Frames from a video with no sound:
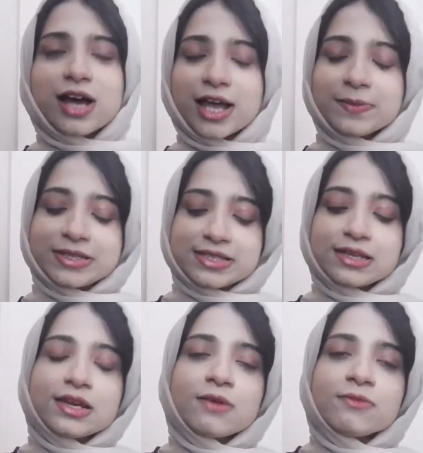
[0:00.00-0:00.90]
I
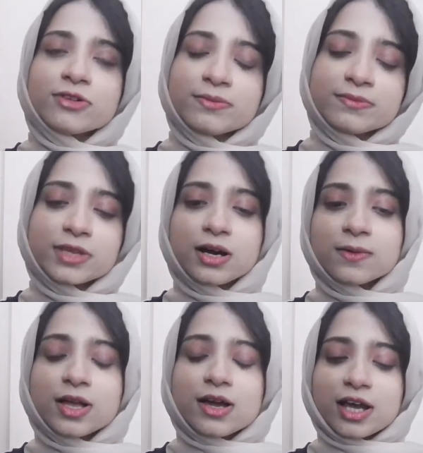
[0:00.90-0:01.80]
basically come from
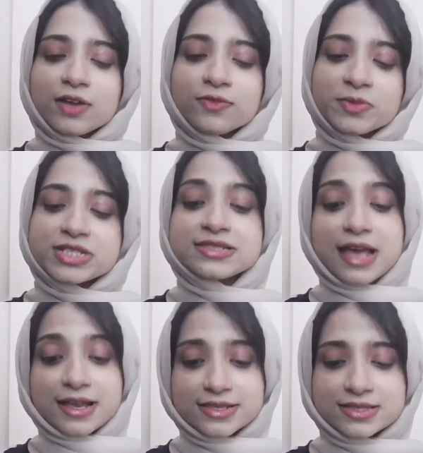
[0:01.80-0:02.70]
the information
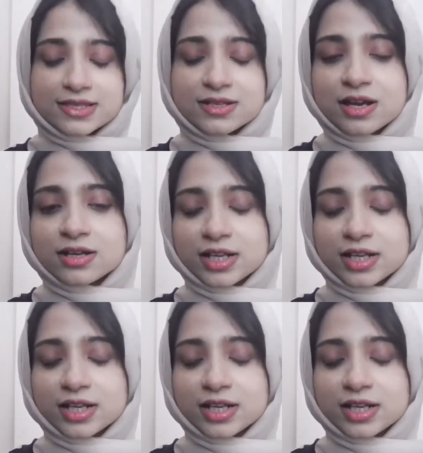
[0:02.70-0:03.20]
science and uh,